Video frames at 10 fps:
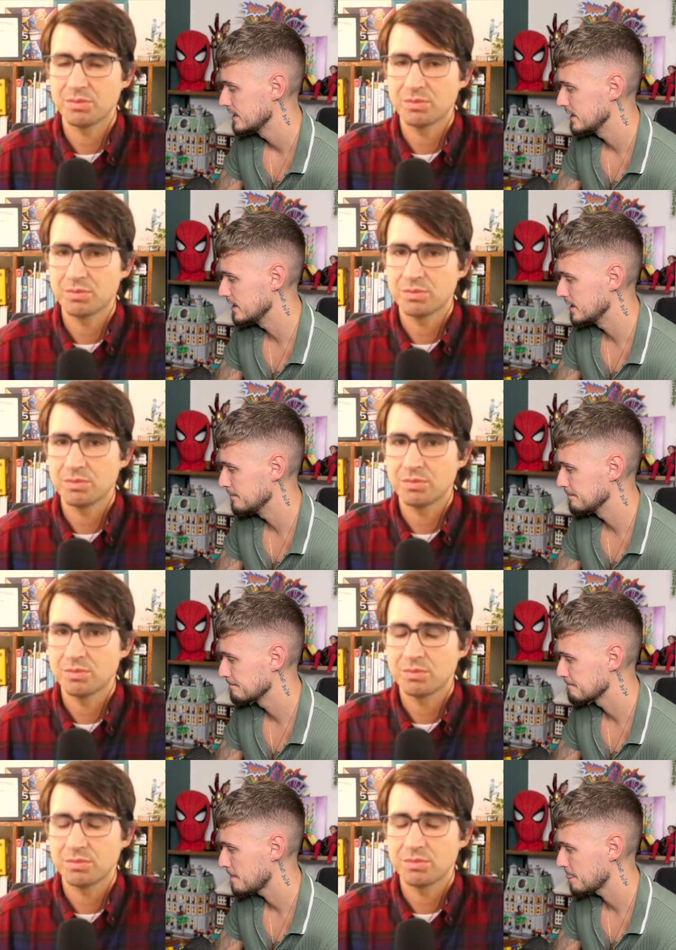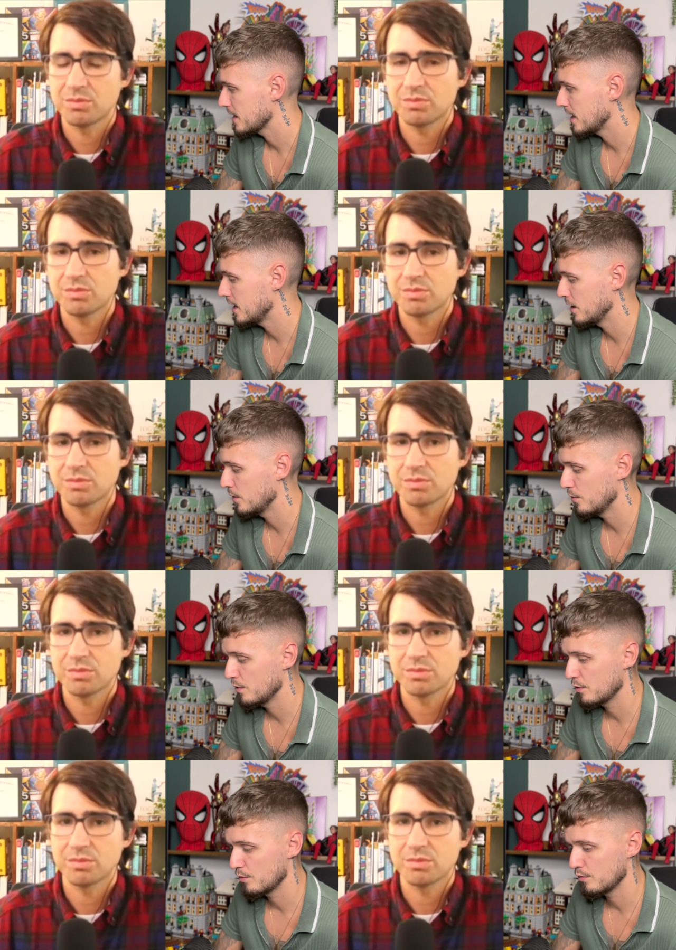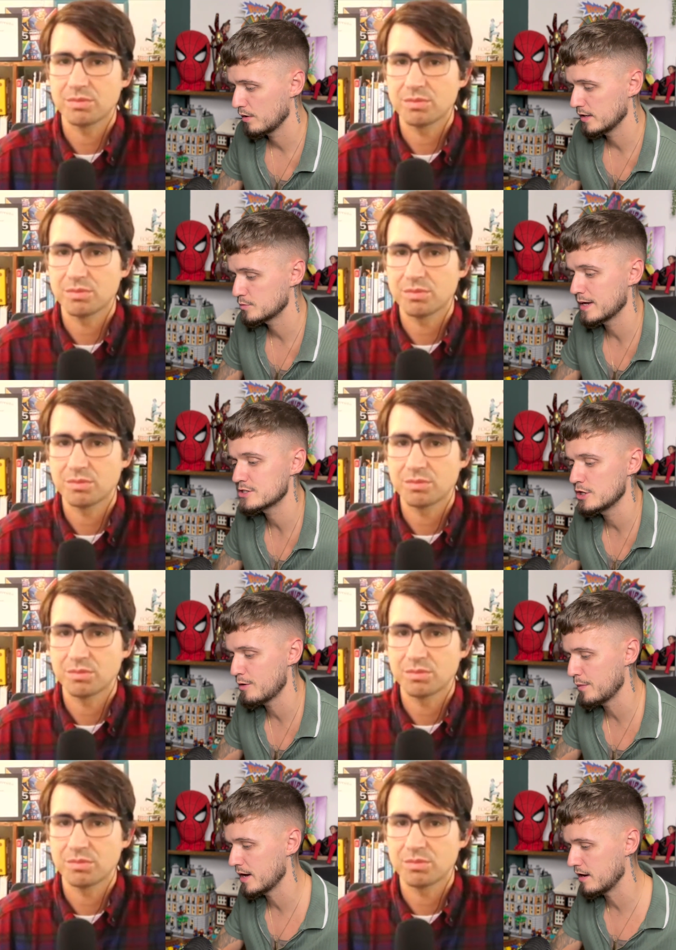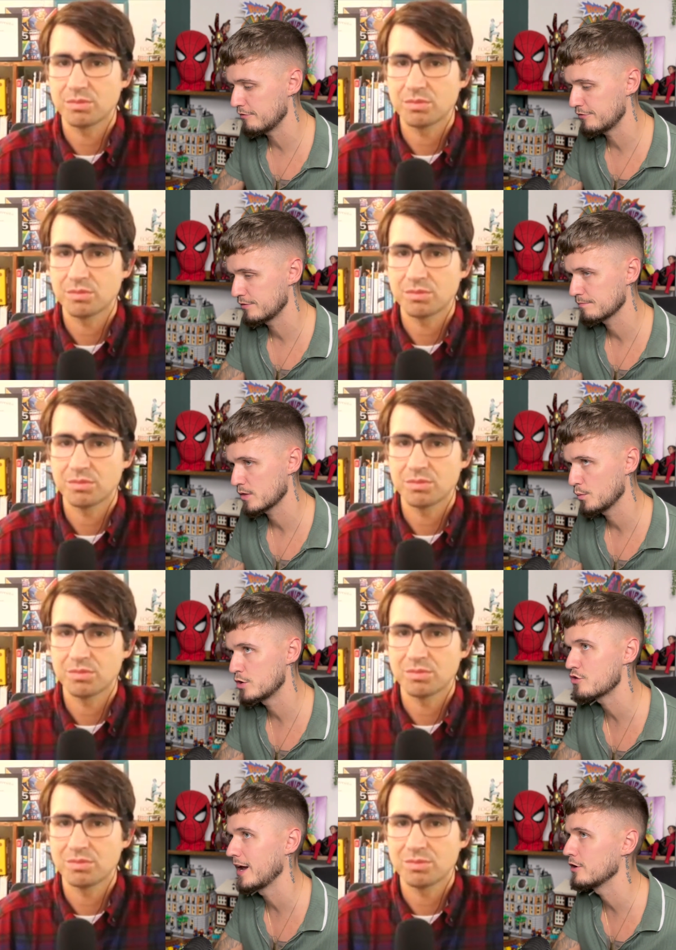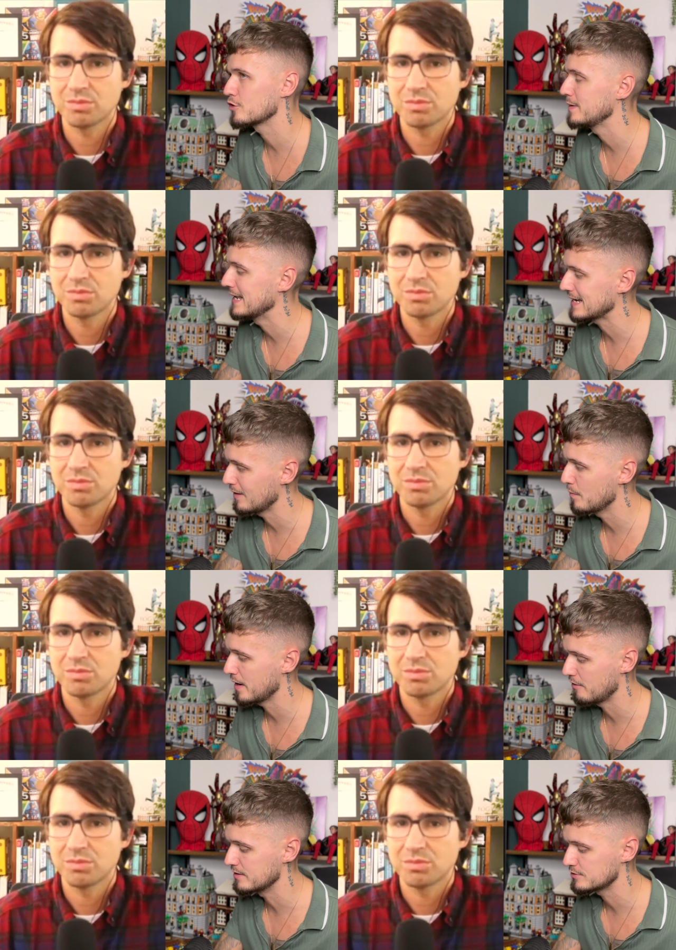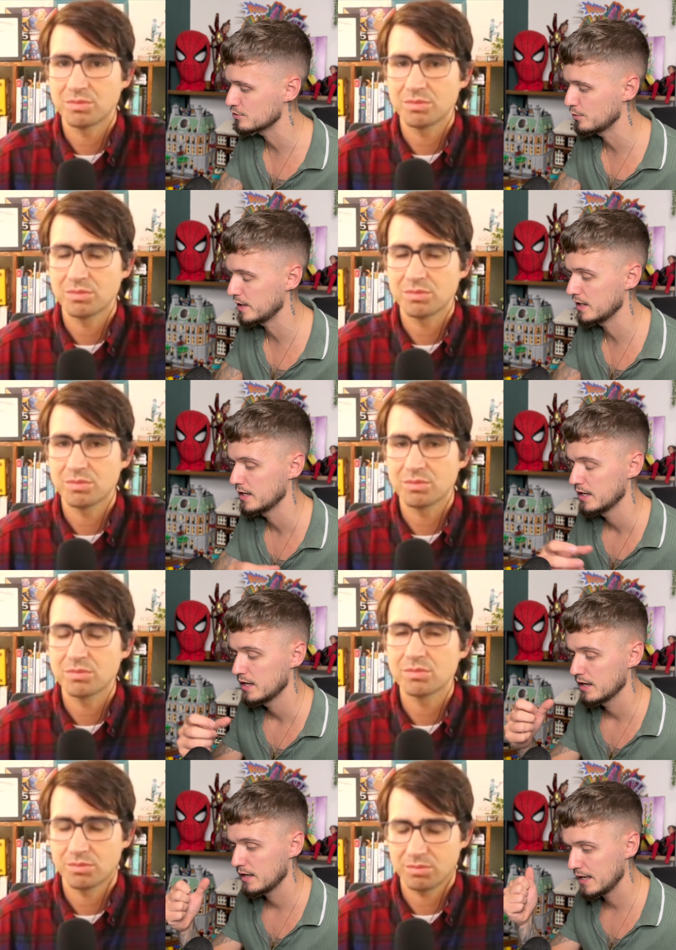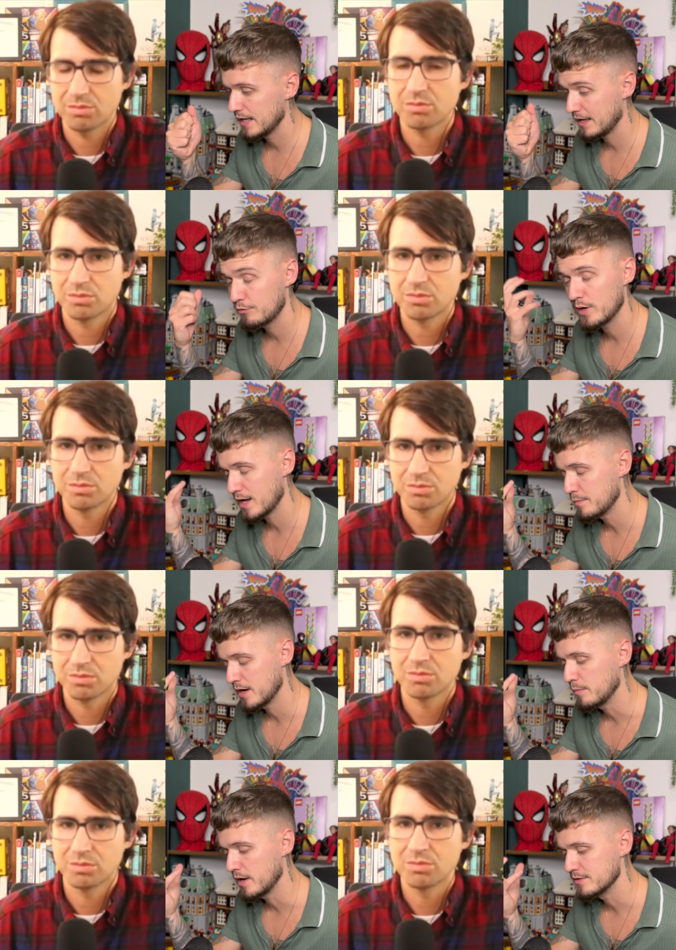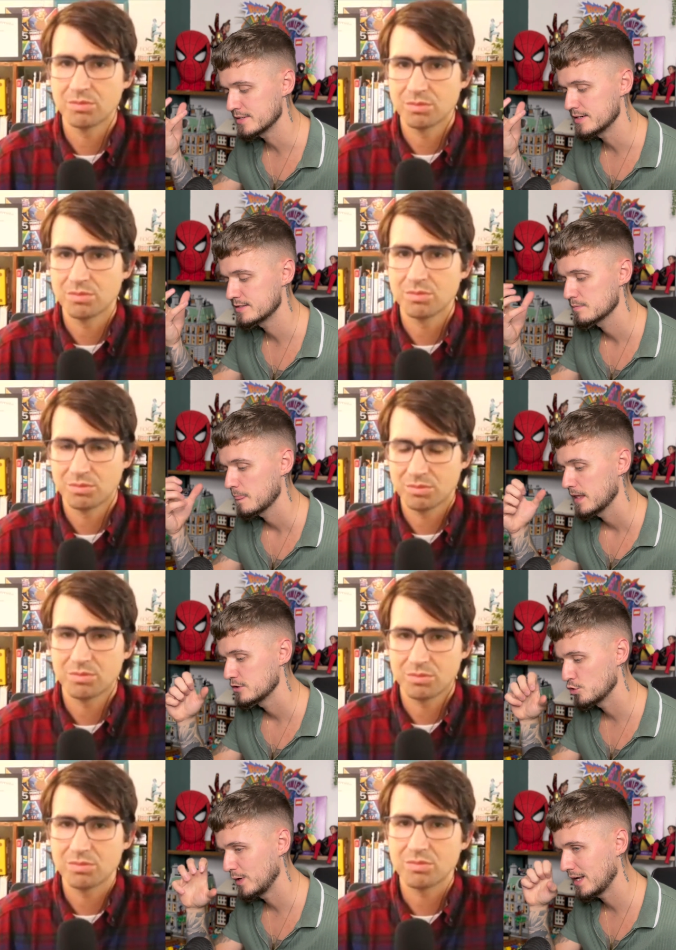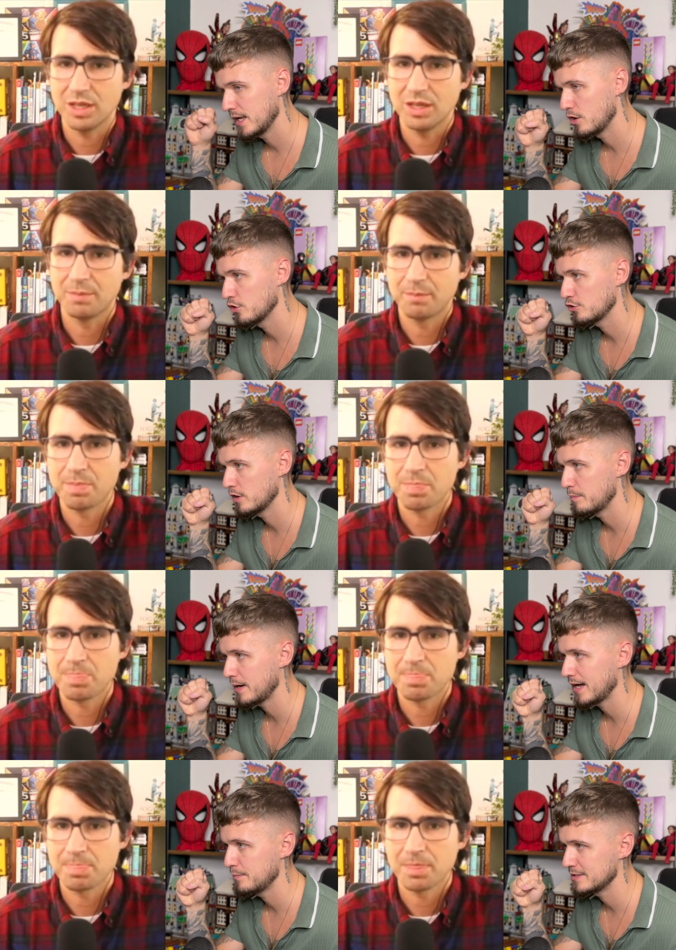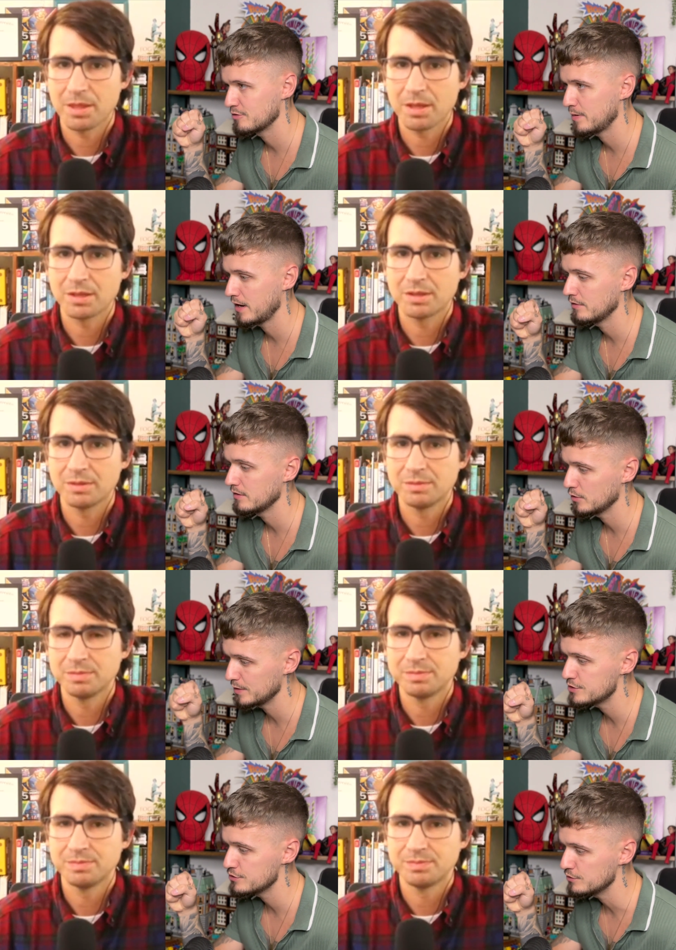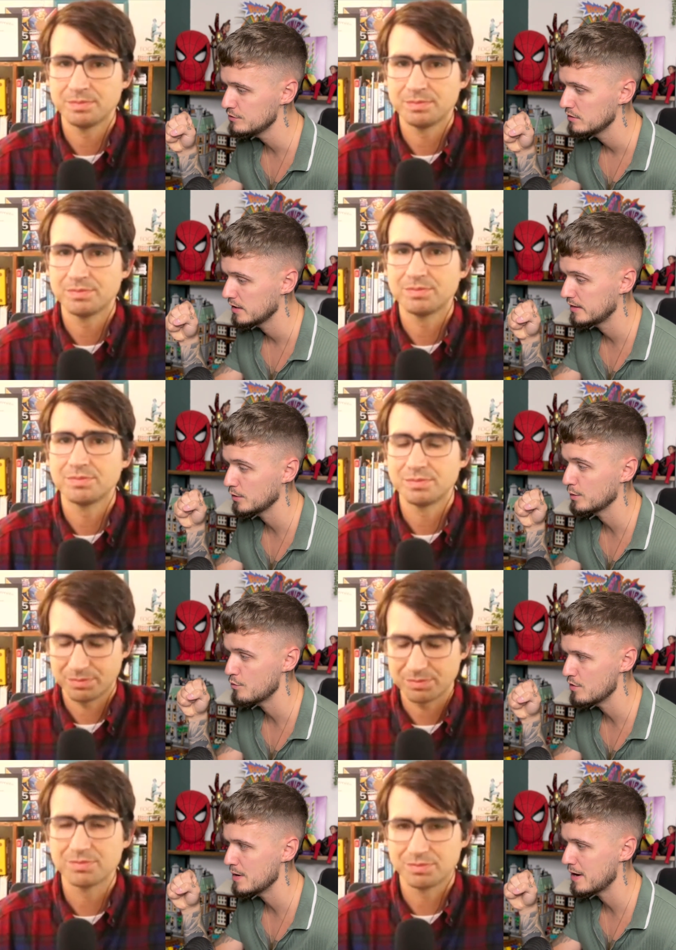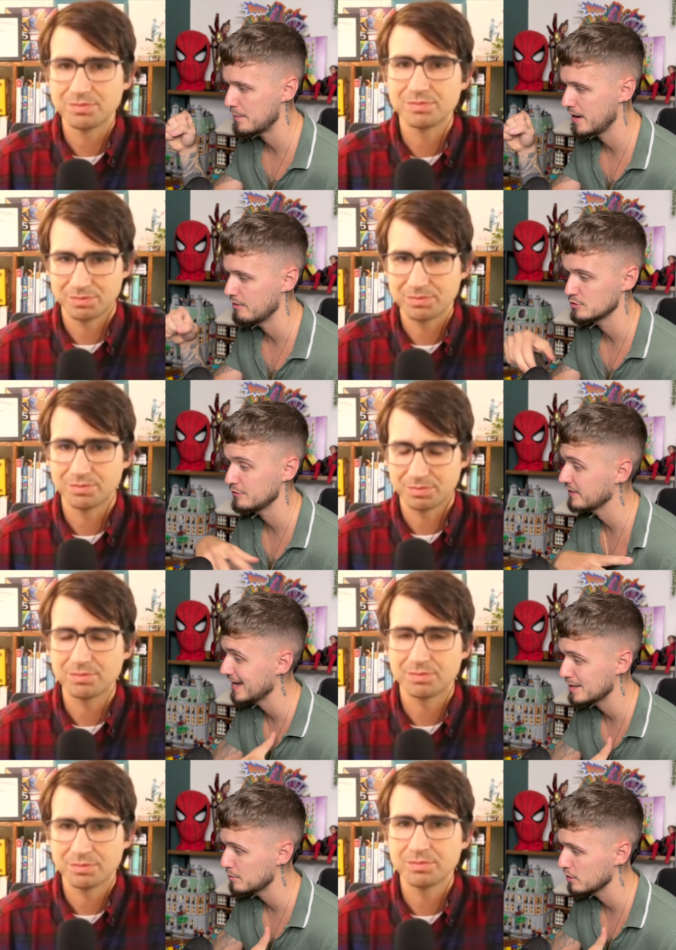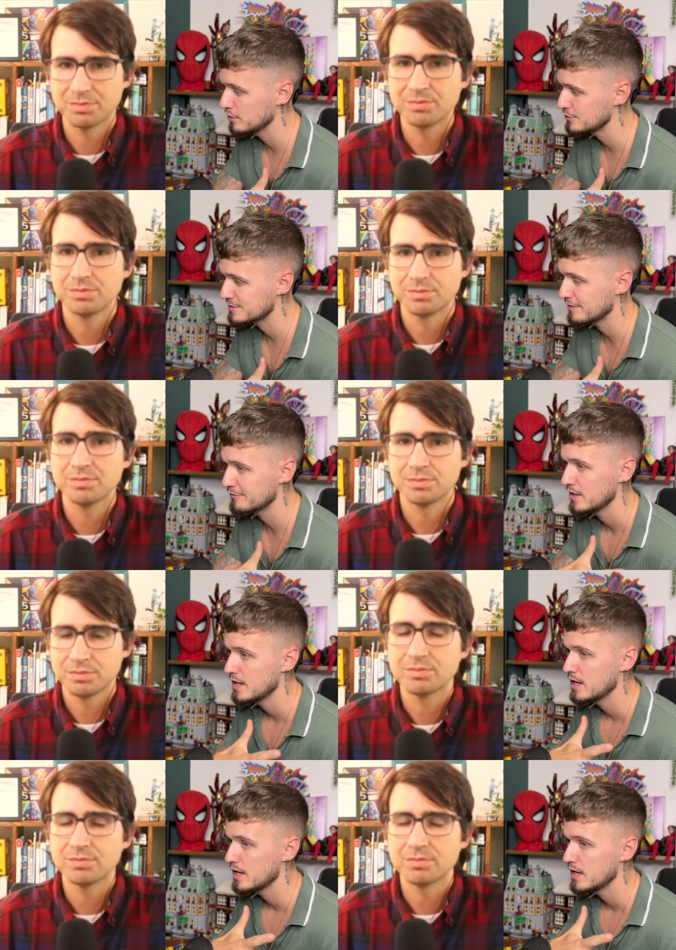Speaker 1: um, how especially when we have we try not to be like our parents so we if we had bad parents that is so we cling on to the bad bits of parenting that we do and think we're really bad parents we forget about all the good stuff